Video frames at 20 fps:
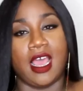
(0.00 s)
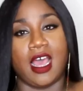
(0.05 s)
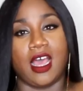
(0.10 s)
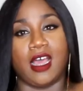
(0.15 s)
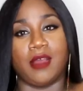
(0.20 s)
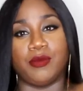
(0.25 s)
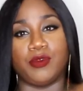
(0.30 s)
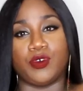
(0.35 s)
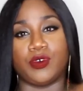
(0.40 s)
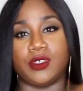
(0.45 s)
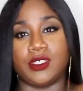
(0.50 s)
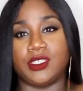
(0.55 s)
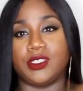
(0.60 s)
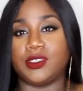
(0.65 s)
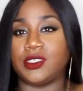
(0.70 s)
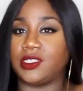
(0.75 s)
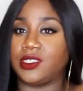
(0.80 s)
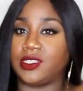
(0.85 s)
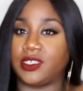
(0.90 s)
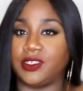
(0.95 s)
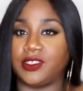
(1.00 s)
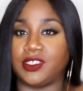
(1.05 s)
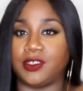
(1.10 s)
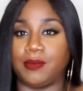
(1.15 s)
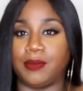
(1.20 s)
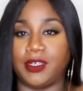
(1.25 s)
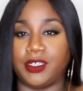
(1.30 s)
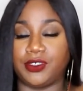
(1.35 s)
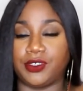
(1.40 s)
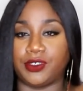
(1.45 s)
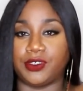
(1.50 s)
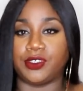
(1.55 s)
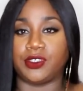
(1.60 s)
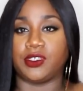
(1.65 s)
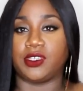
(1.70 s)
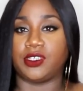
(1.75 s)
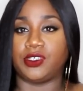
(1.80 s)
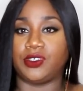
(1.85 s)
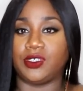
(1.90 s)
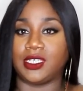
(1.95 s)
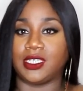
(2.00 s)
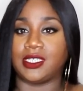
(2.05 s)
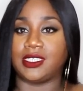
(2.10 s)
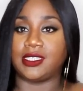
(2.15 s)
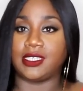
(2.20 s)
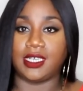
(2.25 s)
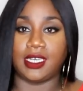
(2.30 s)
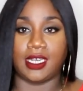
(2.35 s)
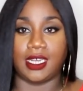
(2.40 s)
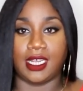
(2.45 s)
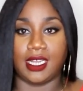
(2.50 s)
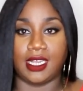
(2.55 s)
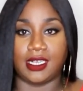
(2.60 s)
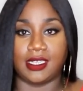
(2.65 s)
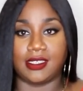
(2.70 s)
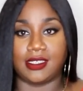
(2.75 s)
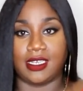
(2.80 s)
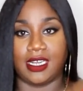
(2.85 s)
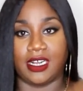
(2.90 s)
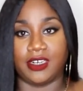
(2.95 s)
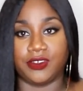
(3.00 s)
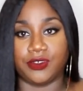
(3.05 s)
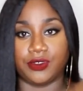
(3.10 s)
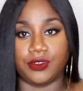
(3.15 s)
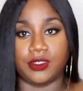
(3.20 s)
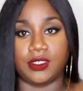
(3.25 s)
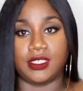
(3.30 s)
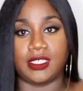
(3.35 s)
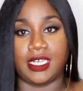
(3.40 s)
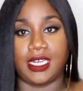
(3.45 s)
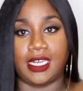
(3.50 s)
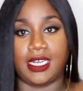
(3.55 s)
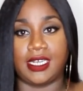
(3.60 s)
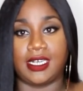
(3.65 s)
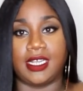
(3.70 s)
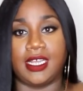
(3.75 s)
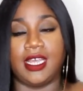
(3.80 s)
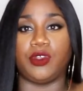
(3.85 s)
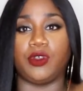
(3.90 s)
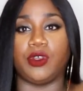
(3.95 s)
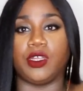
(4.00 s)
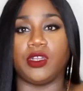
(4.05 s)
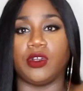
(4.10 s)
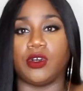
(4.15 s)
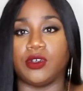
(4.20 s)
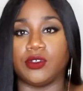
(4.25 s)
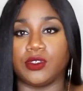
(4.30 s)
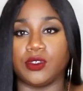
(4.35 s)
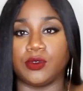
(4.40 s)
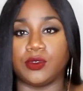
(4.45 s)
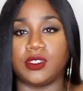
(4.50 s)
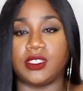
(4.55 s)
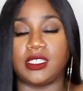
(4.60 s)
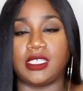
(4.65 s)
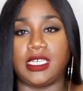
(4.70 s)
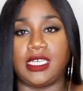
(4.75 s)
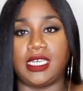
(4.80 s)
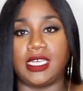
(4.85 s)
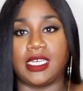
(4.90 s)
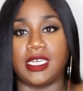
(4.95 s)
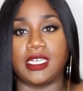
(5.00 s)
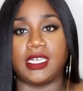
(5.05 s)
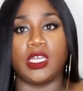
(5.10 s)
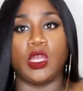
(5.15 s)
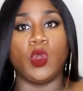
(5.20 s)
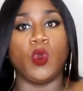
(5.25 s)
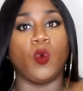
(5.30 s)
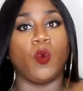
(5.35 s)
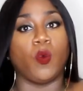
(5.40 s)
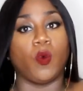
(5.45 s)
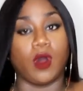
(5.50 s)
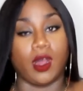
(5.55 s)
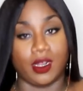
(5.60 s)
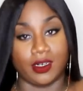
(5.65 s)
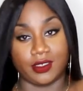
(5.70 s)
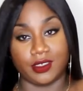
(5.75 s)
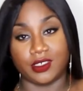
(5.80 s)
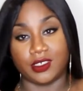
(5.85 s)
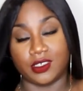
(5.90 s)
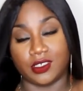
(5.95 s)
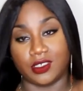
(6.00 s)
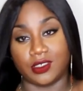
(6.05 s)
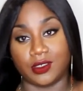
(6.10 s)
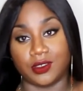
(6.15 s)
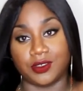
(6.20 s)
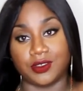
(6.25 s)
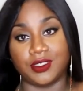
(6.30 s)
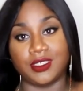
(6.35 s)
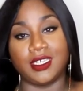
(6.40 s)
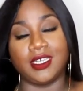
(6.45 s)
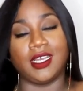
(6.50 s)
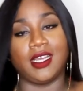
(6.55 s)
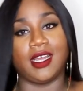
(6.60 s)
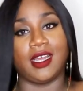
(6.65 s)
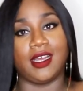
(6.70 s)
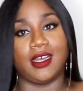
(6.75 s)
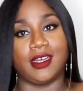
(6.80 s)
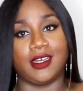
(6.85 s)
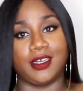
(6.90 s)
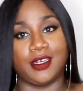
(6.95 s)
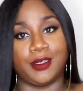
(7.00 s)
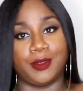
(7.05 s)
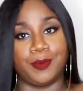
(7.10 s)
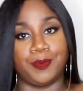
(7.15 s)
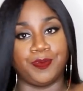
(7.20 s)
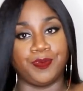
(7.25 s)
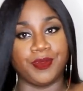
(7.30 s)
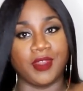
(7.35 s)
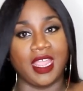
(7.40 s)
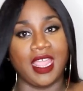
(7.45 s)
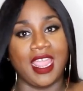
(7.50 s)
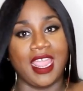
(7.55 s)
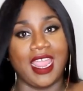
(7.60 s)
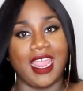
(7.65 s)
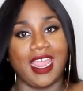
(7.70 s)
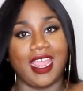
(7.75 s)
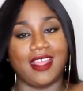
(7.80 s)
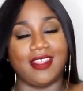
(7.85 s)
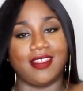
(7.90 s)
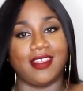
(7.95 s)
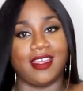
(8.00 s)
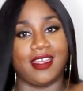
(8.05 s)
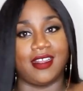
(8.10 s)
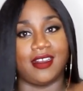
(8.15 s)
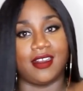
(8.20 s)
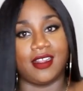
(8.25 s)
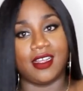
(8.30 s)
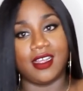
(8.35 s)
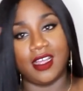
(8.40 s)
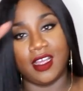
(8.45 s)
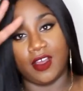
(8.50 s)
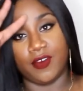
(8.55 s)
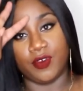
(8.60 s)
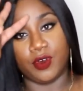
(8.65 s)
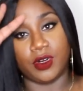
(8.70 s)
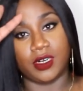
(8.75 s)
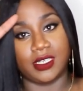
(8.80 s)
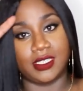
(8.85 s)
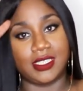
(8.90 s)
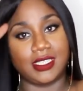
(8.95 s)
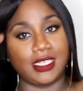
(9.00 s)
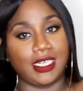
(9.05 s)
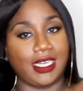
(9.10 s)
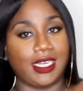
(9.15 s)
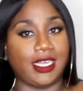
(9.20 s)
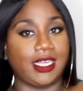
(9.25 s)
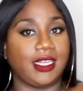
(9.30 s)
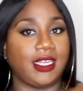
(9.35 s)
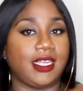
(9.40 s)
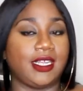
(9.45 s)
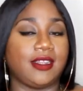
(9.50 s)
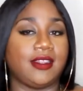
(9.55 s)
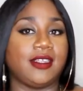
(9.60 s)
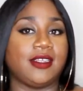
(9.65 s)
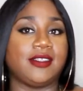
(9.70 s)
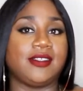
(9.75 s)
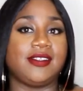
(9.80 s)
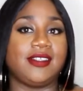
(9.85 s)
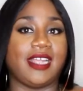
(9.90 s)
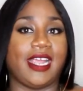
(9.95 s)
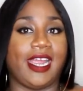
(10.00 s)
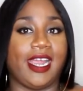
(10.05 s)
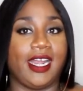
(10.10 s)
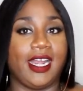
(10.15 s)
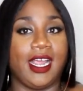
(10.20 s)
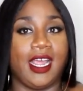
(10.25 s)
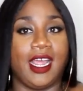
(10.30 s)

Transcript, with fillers: I'm going to insert some pictures so that you can see it in its natural state. You can also see it wand curled um, and then of course see it in this state.